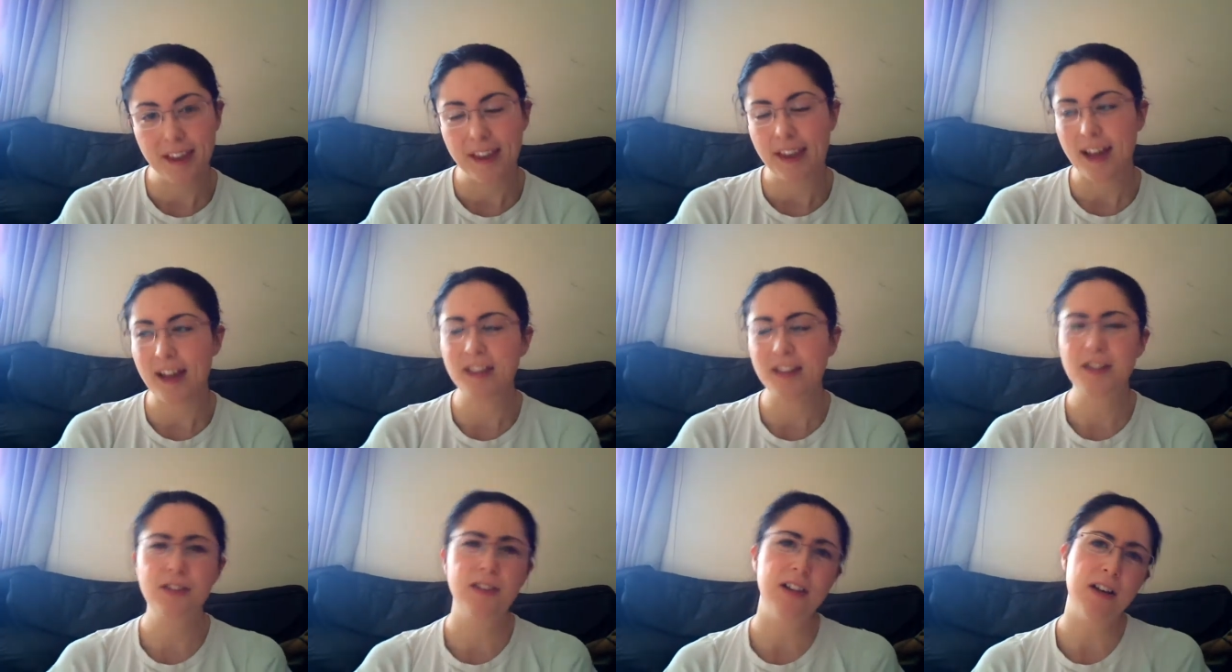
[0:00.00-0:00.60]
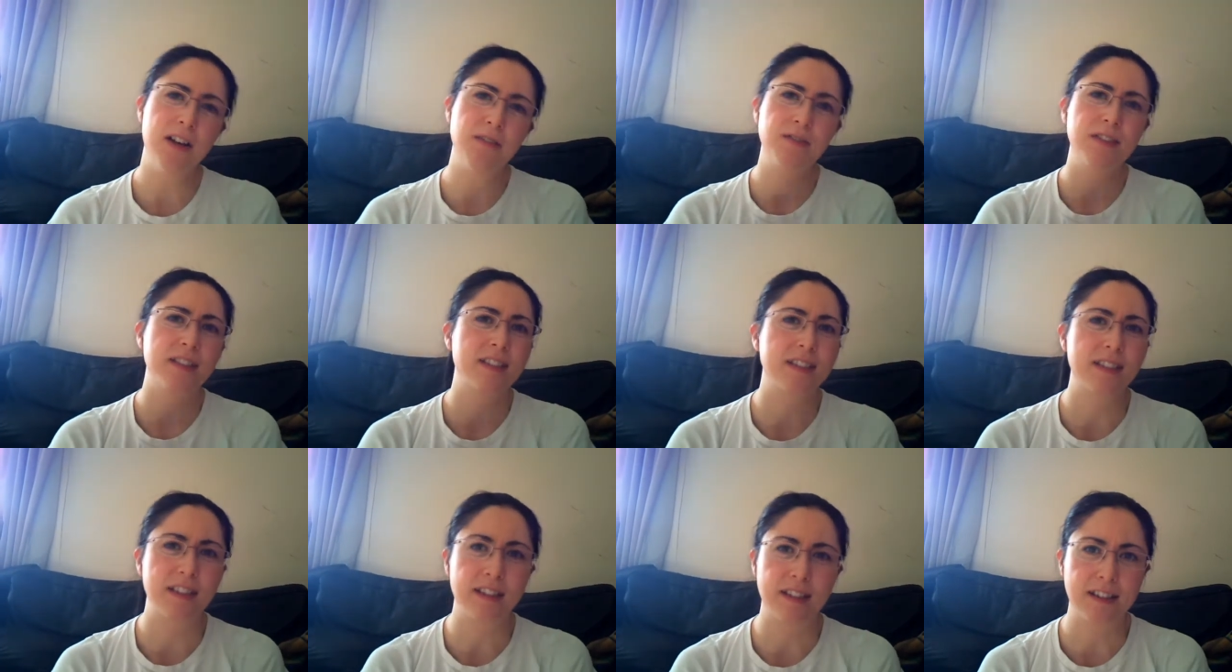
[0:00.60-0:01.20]
And you love to
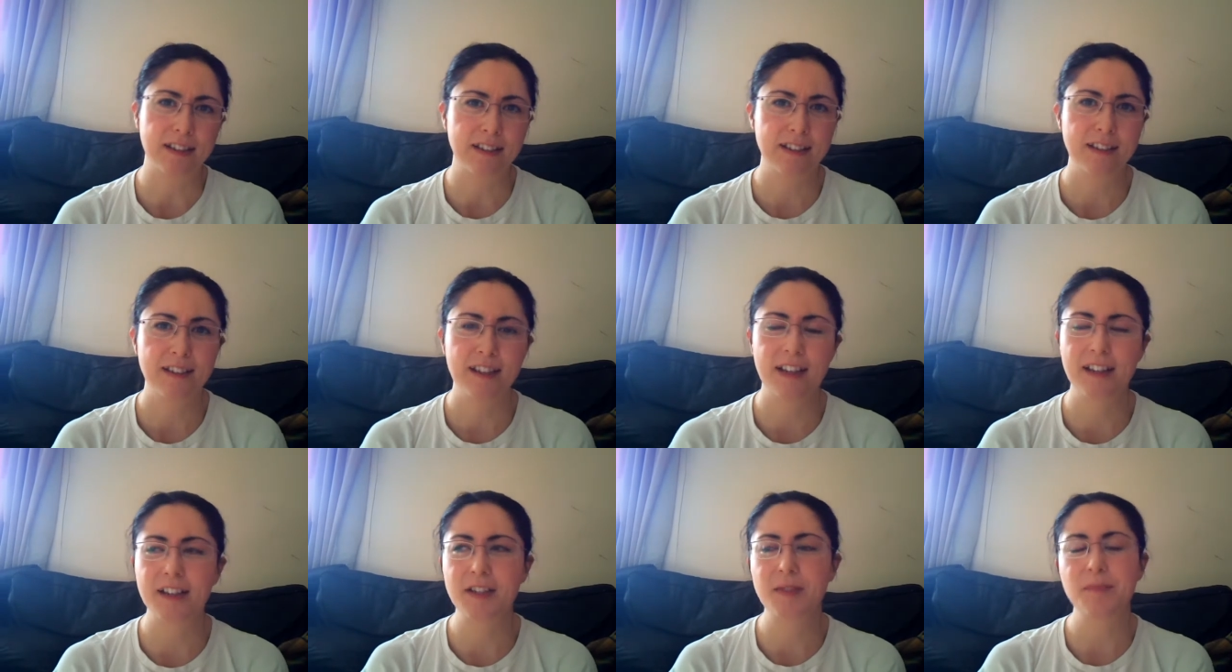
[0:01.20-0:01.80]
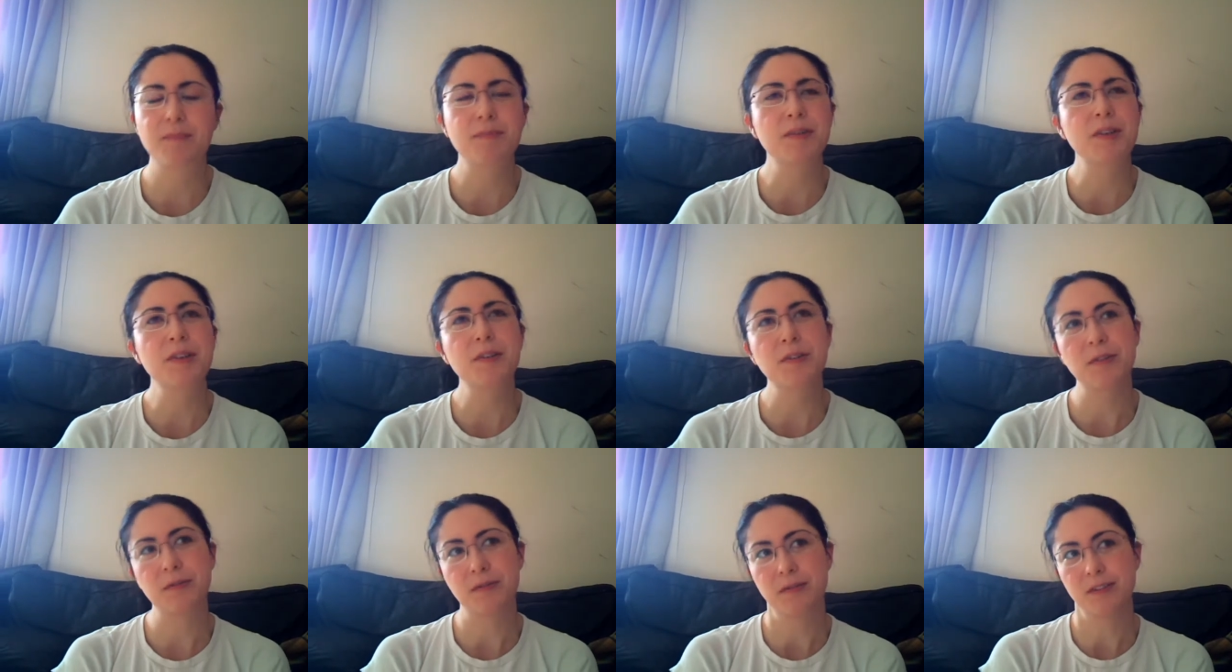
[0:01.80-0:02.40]
sing, and it's
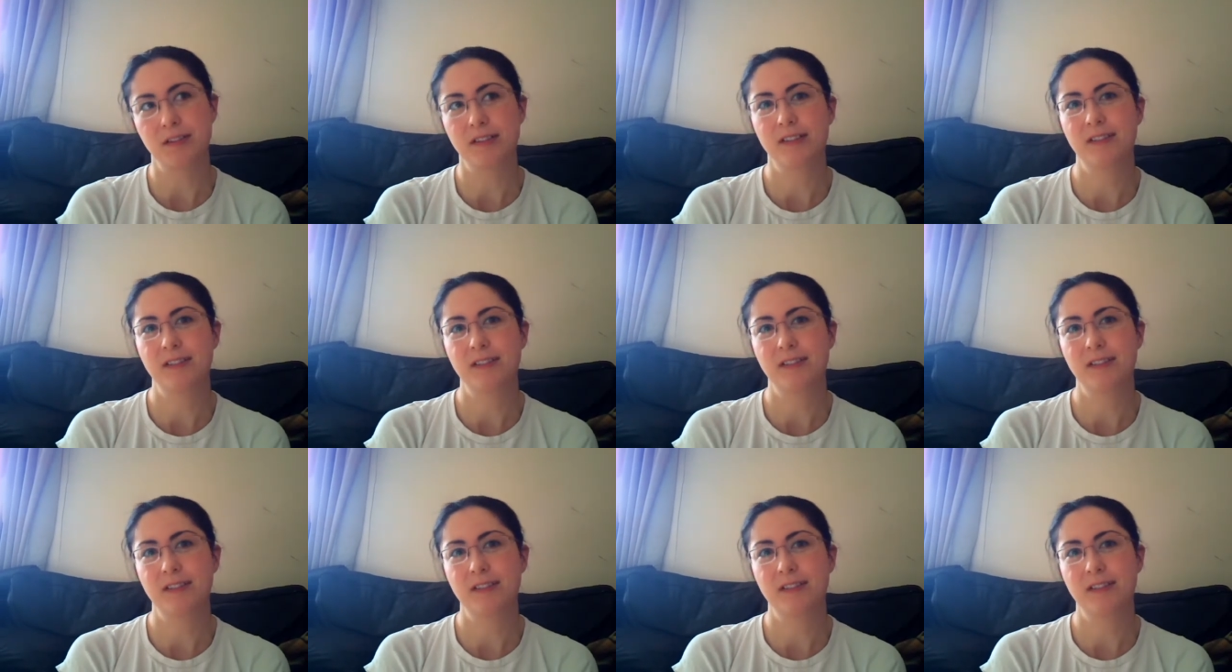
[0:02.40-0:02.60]
beautiful.